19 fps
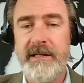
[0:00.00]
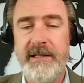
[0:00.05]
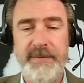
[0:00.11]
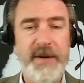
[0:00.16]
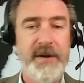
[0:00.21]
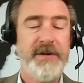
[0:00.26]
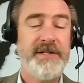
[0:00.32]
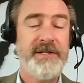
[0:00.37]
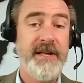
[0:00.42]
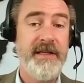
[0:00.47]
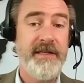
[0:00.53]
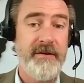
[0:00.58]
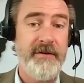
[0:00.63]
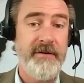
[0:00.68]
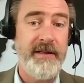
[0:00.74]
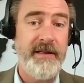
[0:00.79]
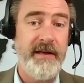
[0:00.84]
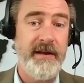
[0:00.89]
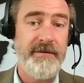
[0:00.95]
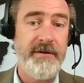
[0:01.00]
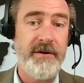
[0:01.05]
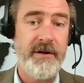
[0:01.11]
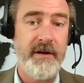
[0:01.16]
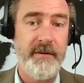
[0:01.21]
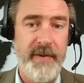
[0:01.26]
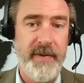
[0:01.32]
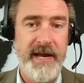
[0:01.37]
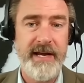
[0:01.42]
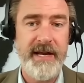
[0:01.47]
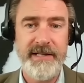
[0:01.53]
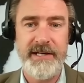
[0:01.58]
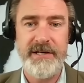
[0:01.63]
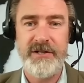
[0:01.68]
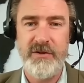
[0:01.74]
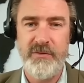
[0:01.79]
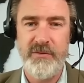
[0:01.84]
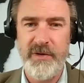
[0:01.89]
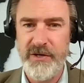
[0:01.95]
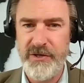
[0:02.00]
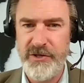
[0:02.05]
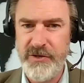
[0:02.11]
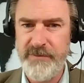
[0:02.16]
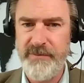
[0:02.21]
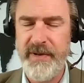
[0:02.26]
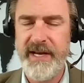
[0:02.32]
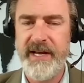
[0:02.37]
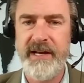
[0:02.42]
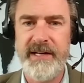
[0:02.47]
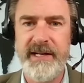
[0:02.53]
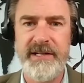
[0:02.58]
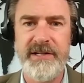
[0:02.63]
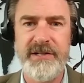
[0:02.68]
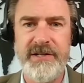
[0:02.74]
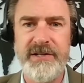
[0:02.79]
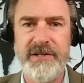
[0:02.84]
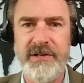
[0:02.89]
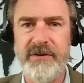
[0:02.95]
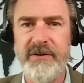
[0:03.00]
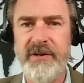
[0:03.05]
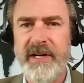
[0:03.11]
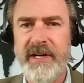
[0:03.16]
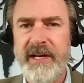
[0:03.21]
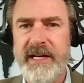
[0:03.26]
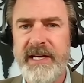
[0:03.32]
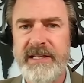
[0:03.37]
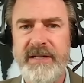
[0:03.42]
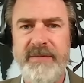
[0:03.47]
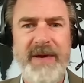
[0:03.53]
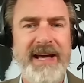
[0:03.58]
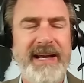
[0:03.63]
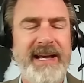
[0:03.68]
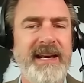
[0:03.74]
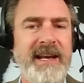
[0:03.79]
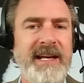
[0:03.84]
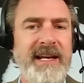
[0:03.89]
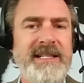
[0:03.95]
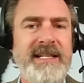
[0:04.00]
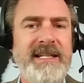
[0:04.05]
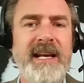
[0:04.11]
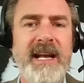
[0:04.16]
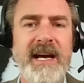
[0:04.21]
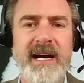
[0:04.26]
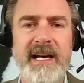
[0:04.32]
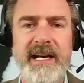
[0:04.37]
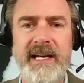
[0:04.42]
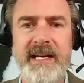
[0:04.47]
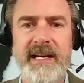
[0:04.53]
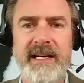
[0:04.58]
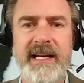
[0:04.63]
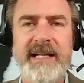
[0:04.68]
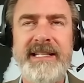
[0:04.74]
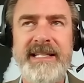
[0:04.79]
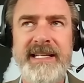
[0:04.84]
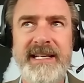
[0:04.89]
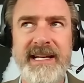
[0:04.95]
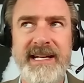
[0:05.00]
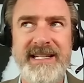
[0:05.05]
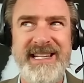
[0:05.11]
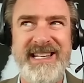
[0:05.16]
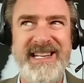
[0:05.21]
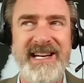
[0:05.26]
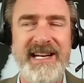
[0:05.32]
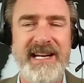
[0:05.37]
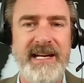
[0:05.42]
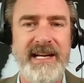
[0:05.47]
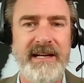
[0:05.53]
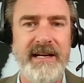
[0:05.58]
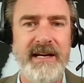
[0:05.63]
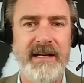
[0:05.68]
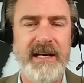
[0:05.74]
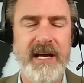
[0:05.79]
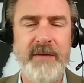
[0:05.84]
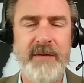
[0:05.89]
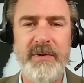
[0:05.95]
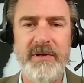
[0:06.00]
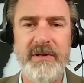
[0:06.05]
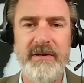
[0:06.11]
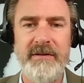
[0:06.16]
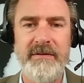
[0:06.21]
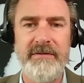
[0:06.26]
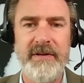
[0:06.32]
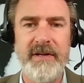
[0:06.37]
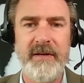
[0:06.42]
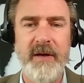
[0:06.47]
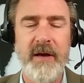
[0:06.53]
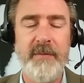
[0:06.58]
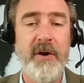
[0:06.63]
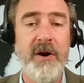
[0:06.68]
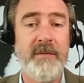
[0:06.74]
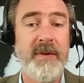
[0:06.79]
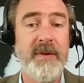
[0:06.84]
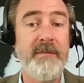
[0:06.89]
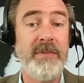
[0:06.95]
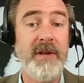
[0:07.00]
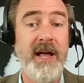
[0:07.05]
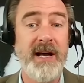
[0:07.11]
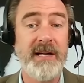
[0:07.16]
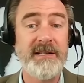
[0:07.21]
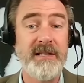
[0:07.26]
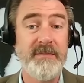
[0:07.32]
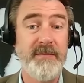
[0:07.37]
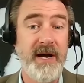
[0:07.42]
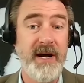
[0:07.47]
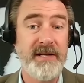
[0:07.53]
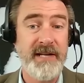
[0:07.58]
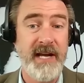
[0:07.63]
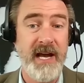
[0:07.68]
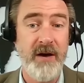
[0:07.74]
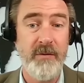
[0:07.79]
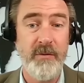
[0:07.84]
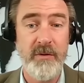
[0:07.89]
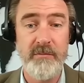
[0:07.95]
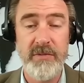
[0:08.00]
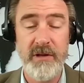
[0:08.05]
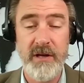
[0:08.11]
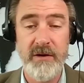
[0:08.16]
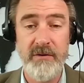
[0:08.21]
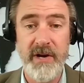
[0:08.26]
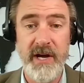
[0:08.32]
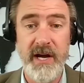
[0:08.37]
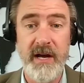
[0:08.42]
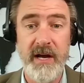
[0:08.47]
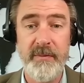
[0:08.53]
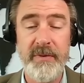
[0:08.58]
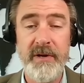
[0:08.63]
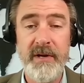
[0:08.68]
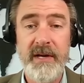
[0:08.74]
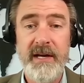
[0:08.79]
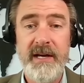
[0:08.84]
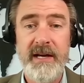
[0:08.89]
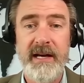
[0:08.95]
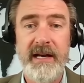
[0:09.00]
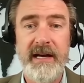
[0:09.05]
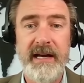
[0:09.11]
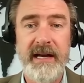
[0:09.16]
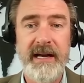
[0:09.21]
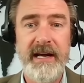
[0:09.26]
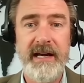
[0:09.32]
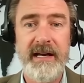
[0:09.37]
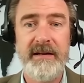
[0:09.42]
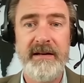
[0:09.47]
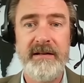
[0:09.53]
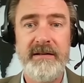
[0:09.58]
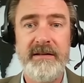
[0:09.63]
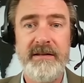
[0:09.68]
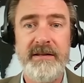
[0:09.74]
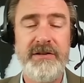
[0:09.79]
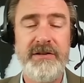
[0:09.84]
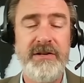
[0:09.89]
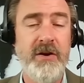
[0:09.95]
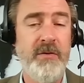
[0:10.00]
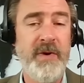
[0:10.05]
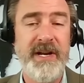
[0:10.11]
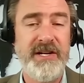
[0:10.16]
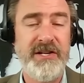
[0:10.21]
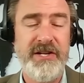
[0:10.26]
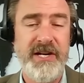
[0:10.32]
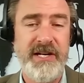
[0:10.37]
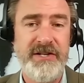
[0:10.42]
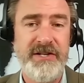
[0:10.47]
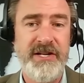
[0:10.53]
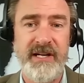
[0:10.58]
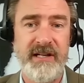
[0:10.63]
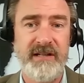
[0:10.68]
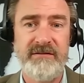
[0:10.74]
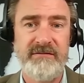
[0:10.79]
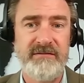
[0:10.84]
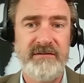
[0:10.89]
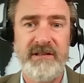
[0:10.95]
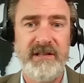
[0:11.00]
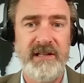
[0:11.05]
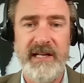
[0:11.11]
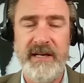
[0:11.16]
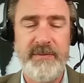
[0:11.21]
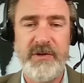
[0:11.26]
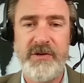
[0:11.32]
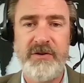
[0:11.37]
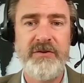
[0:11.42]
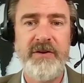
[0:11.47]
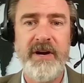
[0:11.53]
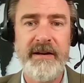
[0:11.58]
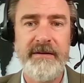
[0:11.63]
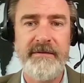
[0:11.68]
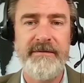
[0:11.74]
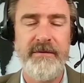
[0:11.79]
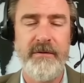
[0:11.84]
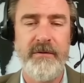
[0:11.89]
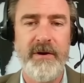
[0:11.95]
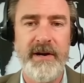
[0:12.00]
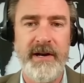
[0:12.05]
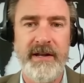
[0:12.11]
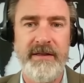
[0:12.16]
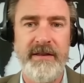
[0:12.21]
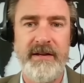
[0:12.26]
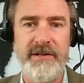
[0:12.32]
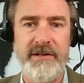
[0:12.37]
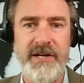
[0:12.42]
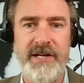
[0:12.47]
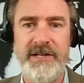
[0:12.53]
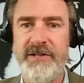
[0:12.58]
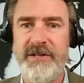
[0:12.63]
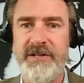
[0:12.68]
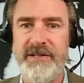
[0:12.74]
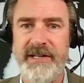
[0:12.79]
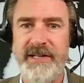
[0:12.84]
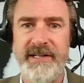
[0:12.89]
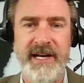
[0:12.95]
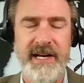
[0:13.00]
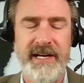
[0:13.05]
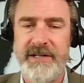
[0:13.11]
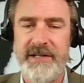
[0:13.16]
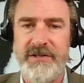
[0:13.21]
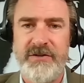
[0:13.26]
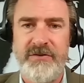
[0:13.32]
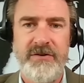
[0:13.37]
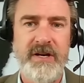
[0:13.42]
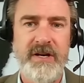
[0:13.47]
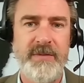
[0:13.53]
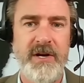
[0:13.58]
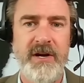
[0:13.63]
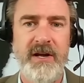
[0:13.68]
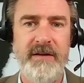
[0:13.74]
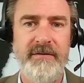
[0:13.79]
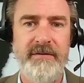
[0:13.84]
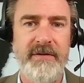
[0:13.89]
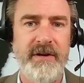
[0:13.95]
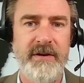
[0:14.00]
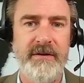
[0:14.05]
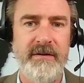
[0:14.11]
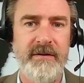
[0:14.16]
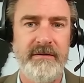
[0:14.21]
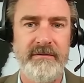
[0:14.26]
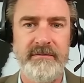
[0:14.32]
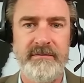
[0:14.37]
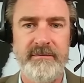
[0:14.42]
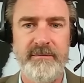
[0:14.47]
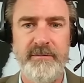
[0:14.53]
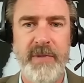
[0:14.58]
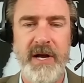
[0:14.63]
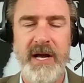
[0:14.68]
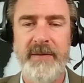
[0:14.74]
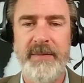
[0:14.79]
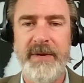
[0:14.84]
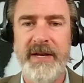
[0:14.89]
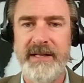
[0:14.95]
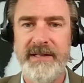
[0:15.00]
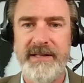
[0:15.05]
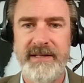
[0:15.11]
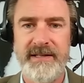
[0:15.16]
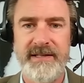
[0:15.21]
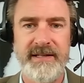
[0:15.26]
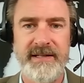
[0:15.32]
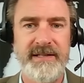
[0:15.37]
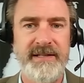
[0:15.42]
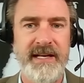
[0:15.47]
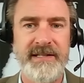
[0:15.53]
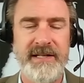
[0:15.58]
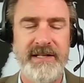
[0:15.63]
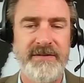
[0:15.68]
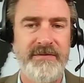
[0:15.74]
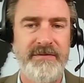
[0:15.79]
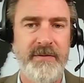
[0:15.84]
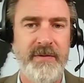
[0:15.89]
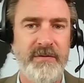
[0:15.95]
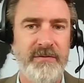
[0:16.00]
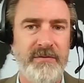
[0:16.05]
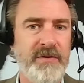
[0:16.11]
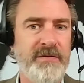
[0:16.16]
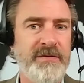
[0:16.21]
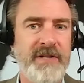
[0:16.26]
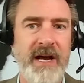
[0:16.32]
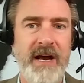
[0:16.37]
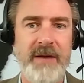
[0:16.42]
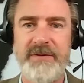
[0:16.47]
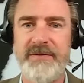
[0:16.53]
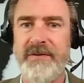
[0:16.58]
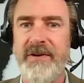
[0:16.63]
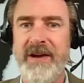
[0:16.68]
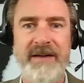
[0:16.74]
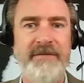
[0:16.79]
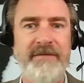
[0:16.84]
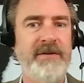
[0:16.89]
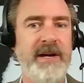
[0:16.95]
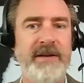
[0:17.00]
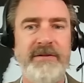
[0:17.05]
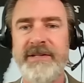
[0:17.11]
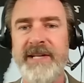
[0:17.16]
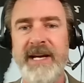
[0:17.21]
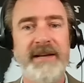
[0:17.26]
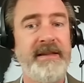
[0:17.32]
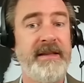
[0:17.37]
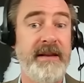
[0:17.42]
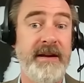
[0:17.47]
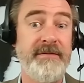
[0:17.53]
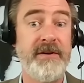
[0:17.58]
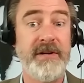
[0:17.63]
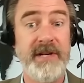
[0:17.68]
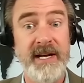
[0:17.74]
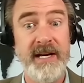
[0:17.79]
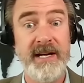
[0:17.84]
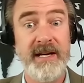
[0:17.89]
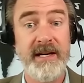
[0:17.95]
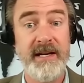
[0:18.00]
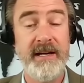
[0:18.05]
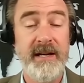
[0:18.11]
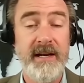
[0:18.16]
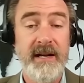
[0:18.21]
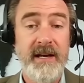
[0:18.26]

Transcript: conspiracy theory that if you're going to pay attention when you should pay attention to is that back in nineteen ninety-nine, a couple of uh, apartment blocks in Moscow were blown up. Uh, no one in Chechnya claimed credit for it, and the Chechens had kind of screamed all of their bombings and successes from the rooftops for every other attack they'd ever done.